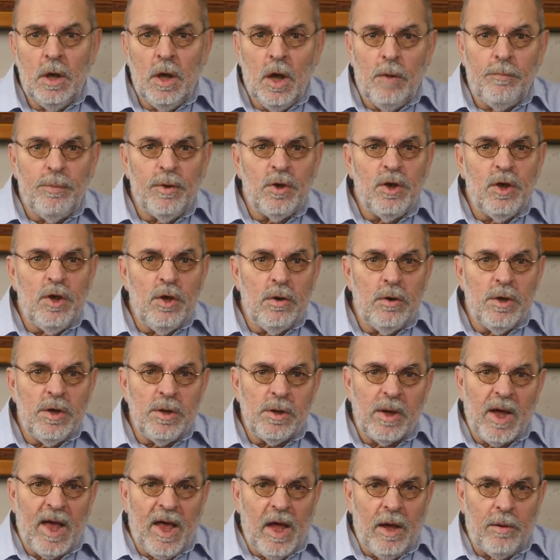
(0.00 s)
a
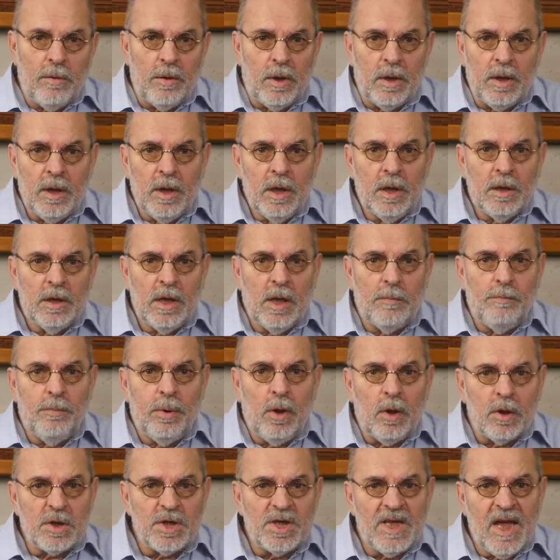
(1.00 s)
peculiar error that
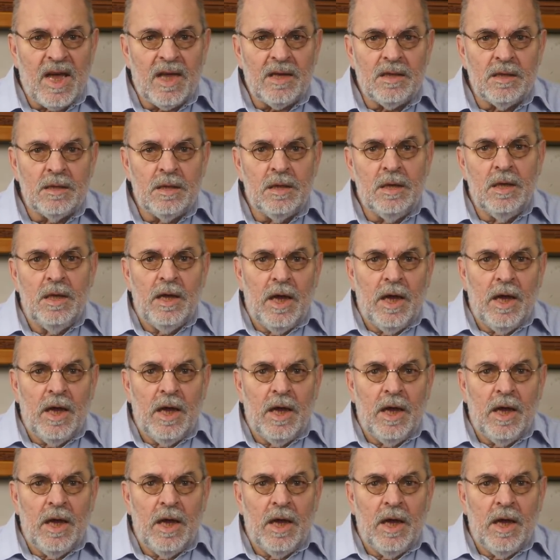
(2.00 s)
blocks that